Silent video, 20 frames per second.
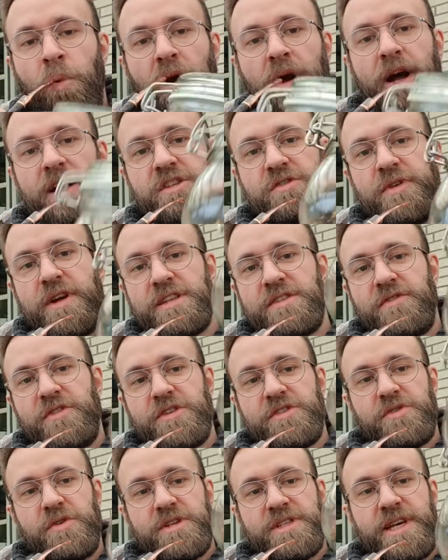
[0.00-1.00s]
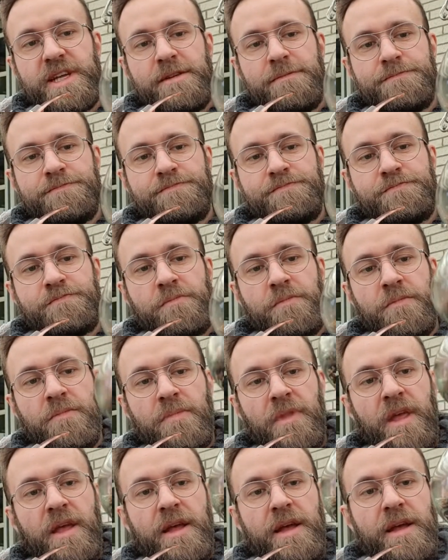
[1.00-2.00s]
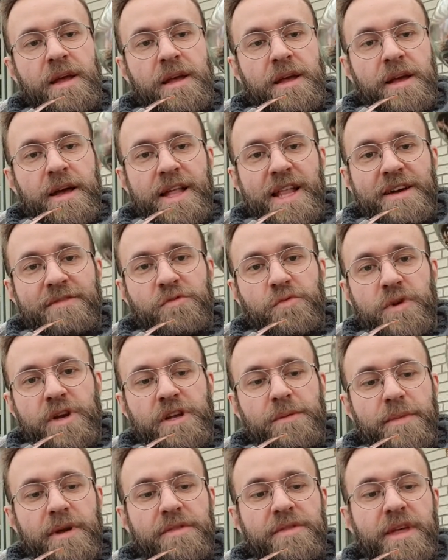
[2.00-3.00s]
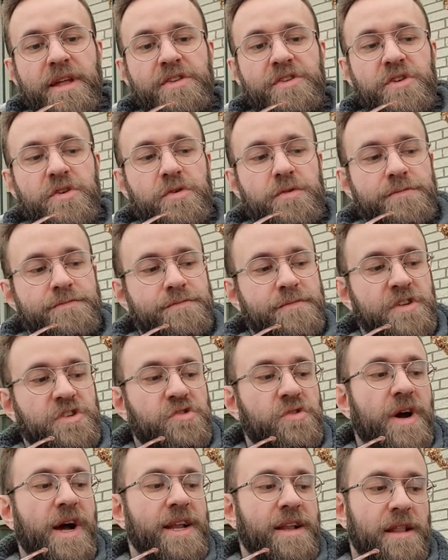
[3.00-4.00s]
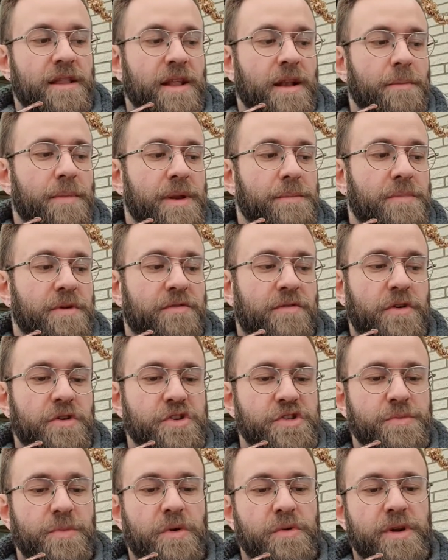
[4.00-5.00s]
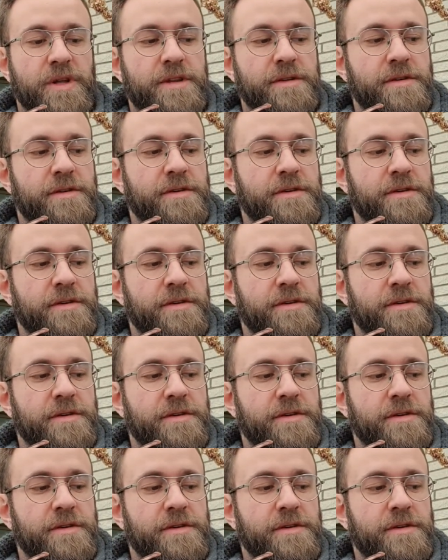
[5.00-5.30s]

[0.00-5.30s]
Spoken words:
I transfer it to a tin, and I would recommend that you dry it a little bit before you smoke it.